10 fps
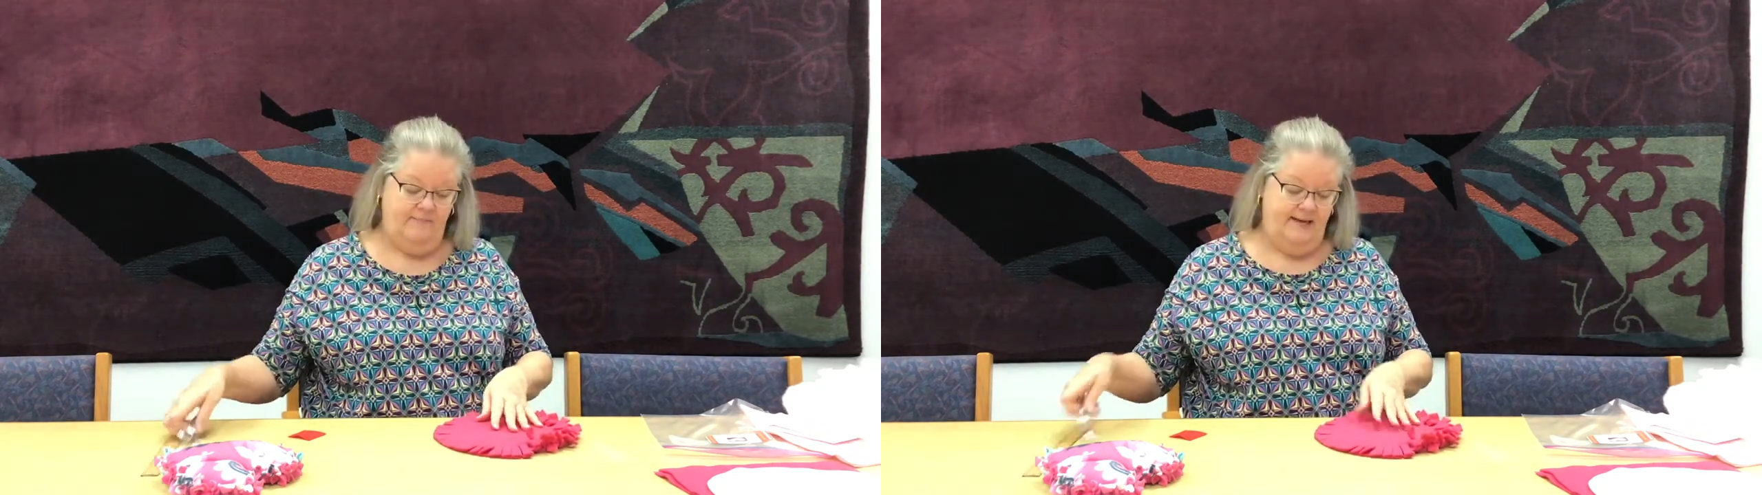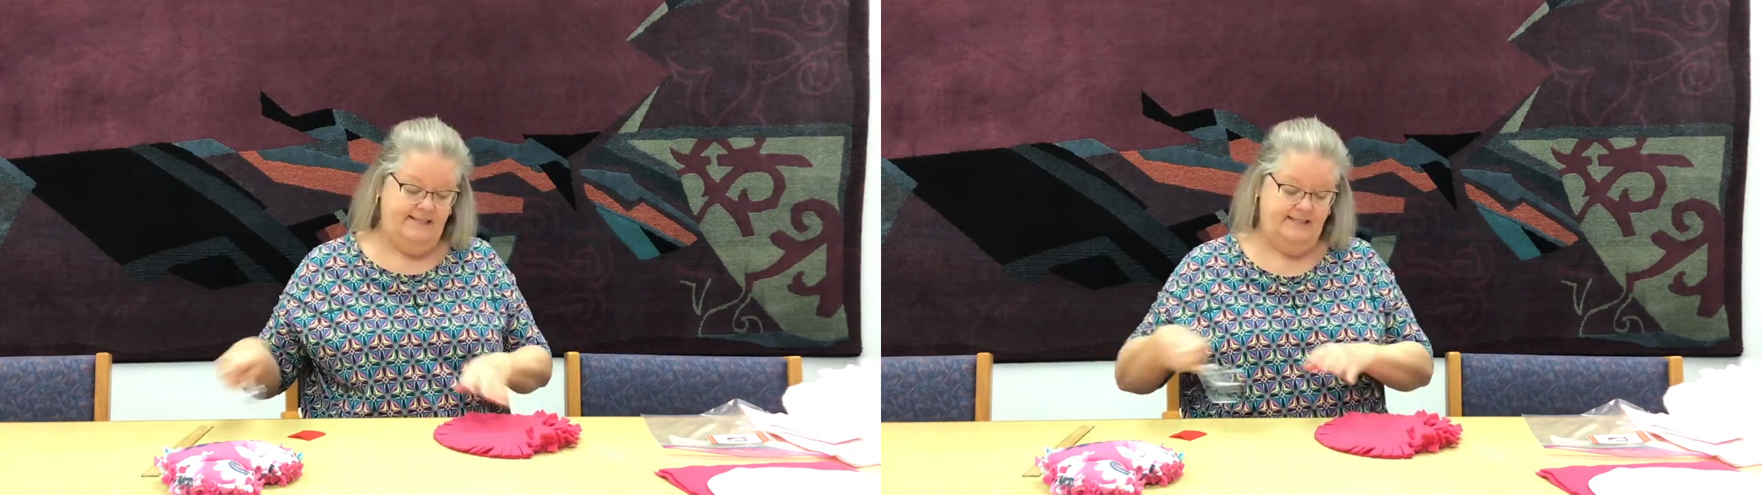
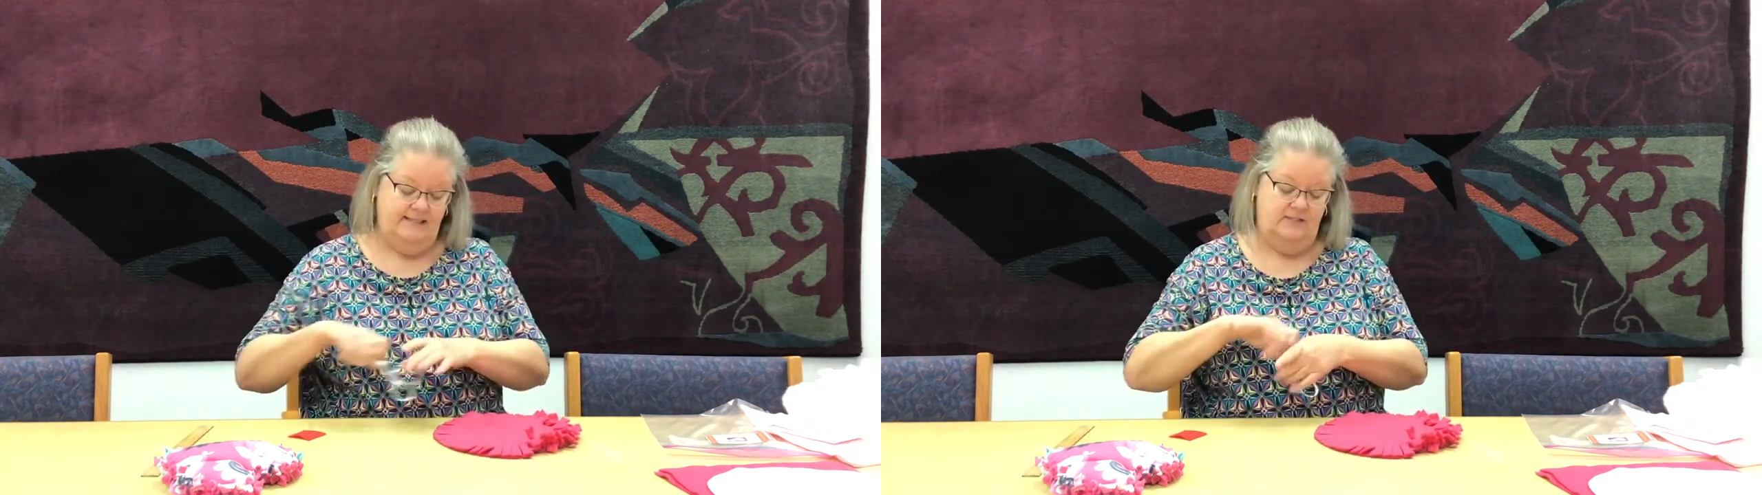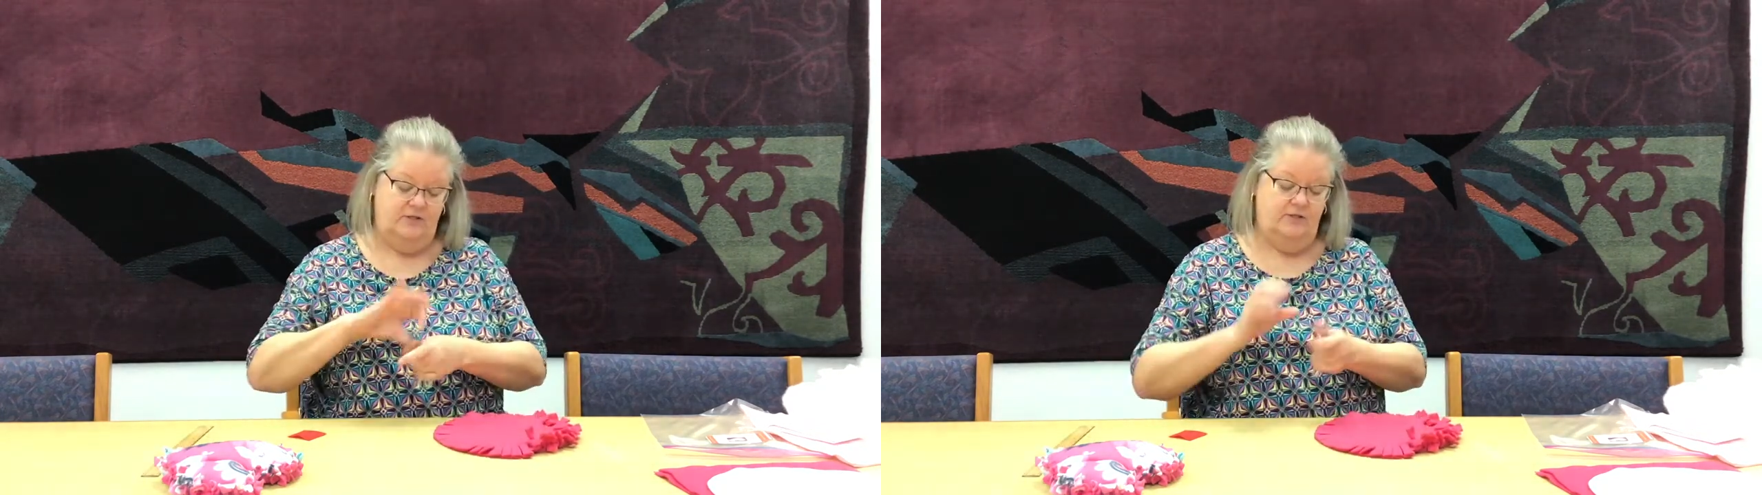my
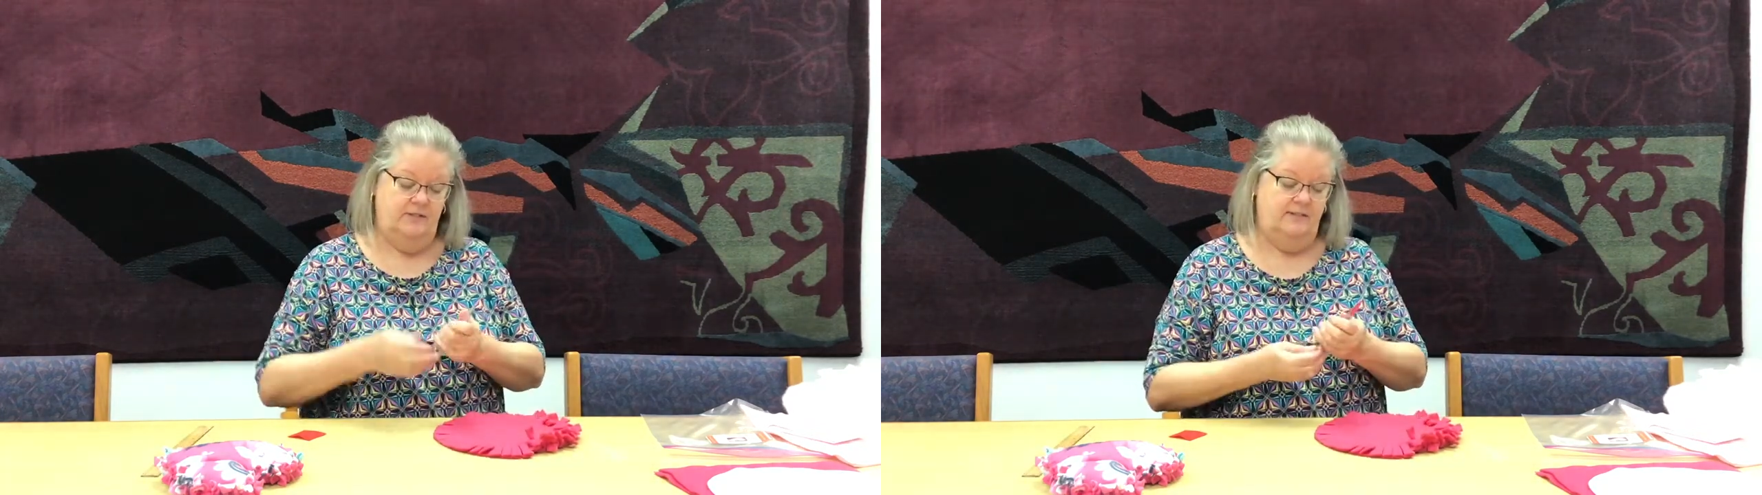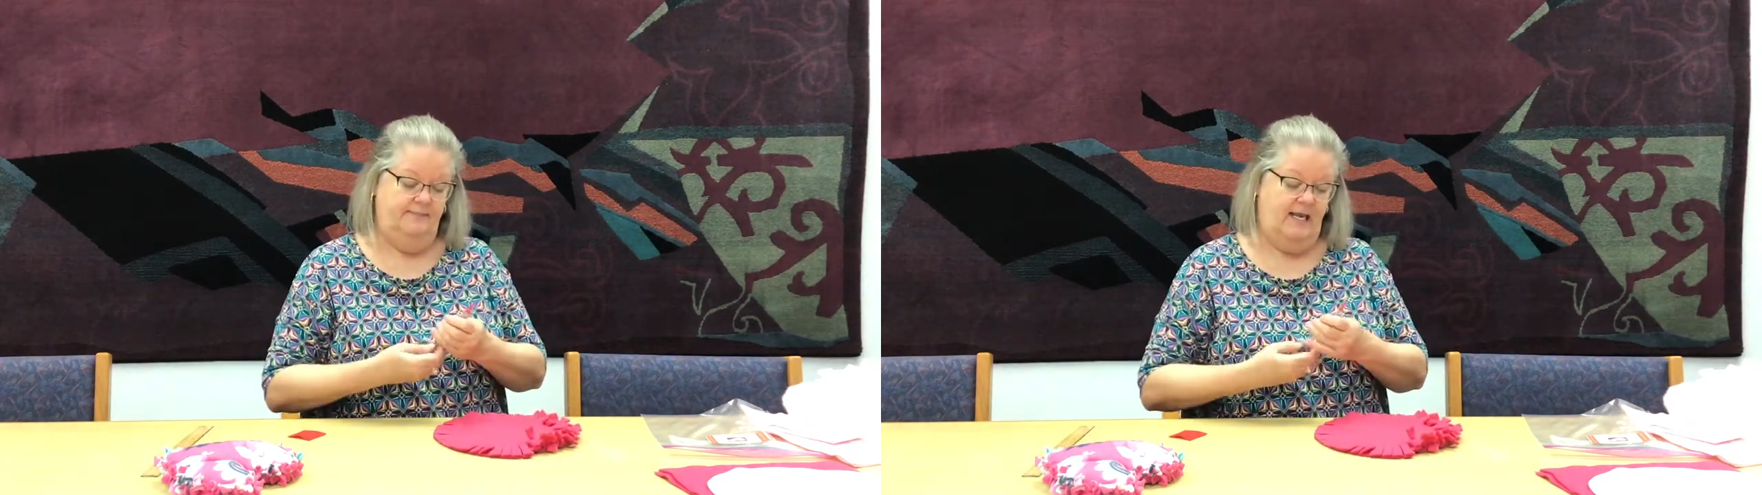
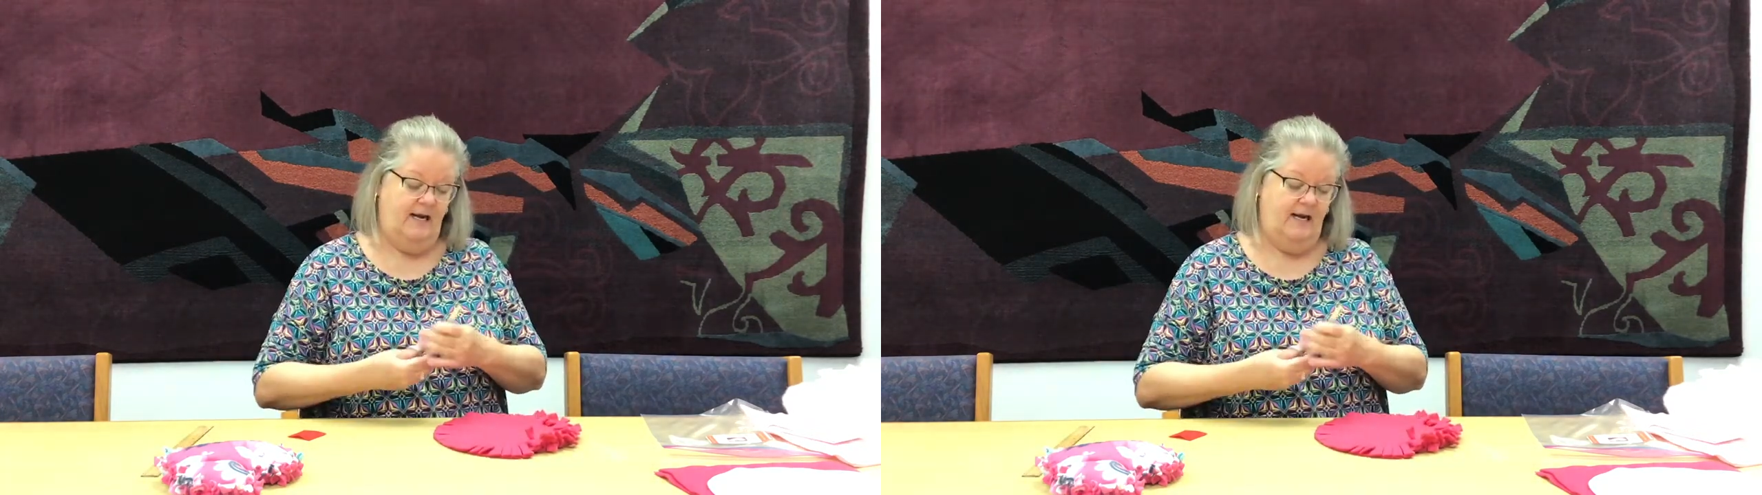scissors, and